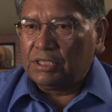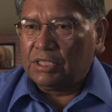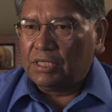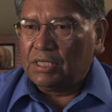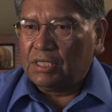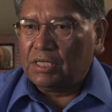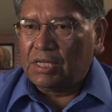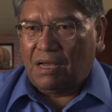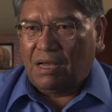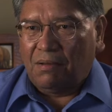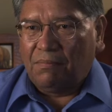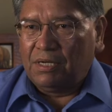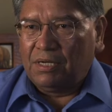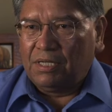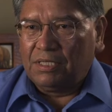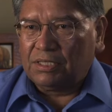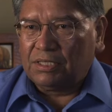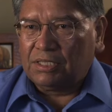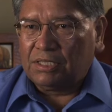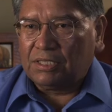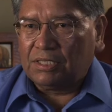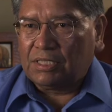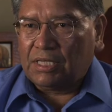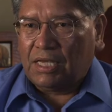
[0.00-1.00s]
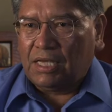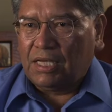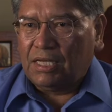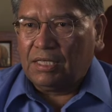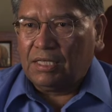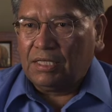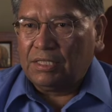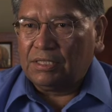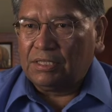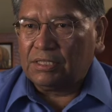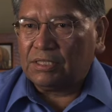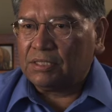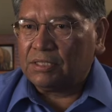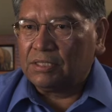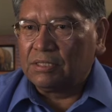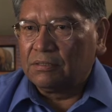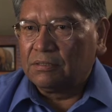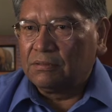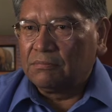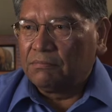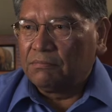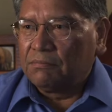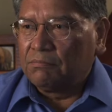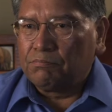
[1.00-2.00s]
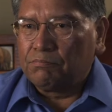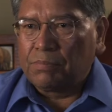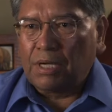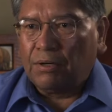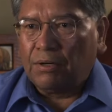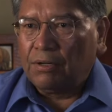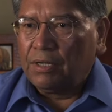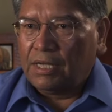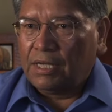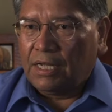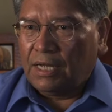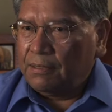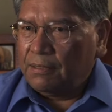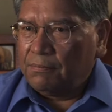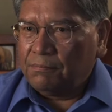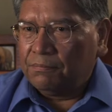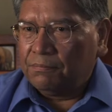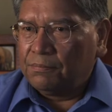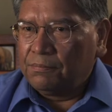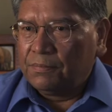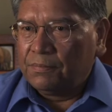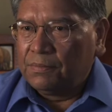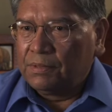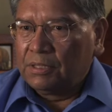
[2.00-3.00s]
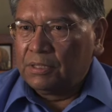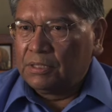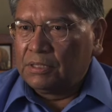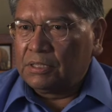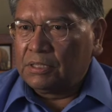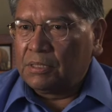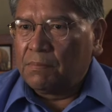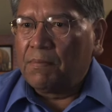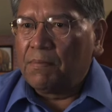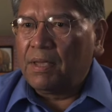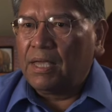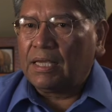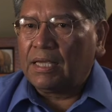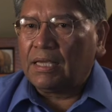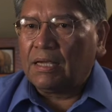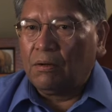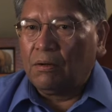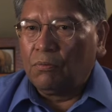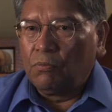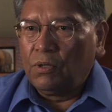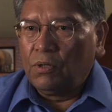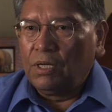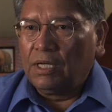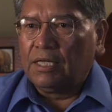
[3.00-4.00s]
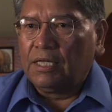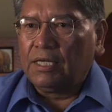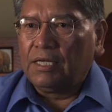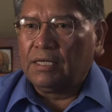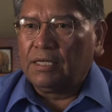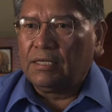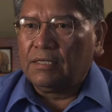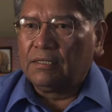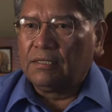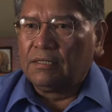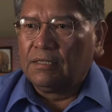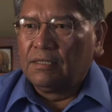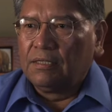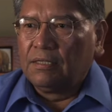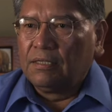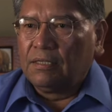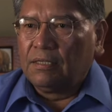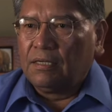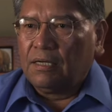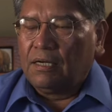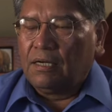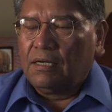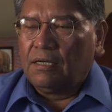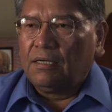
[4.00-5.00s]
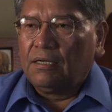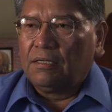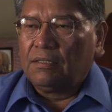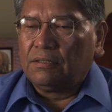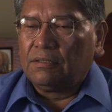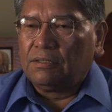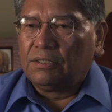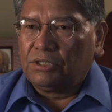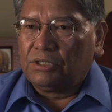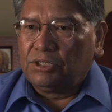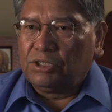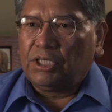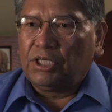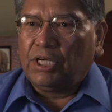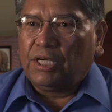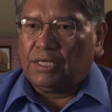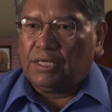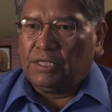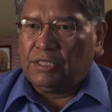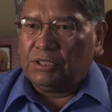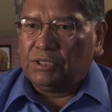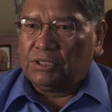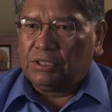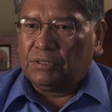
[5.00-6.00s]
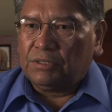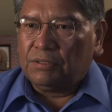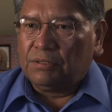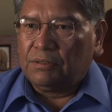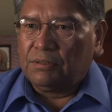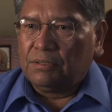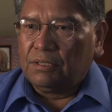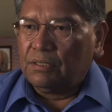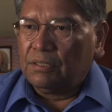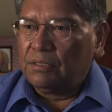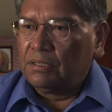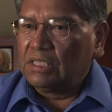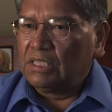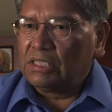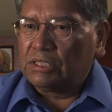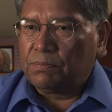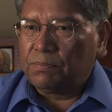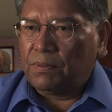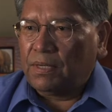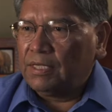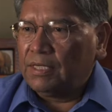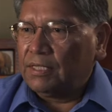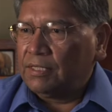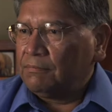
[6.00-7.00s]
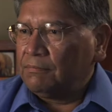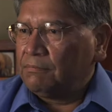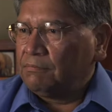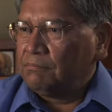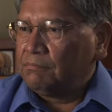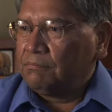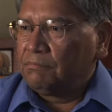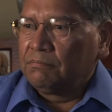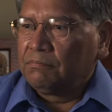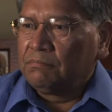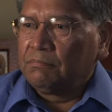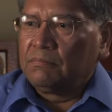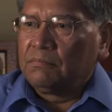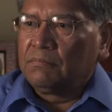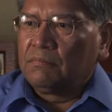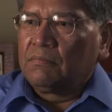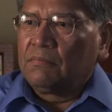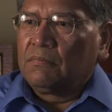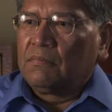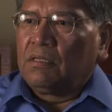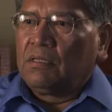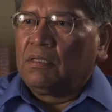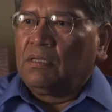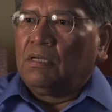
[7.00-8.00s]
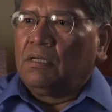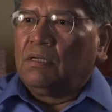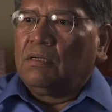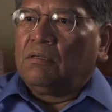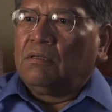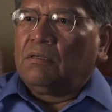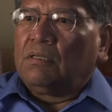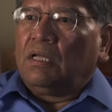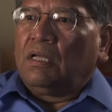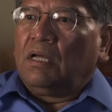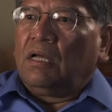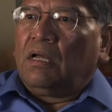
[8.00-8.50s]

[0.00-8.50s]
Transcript: in the dominant society's paradigm to make a willing change. You know, despite, you know,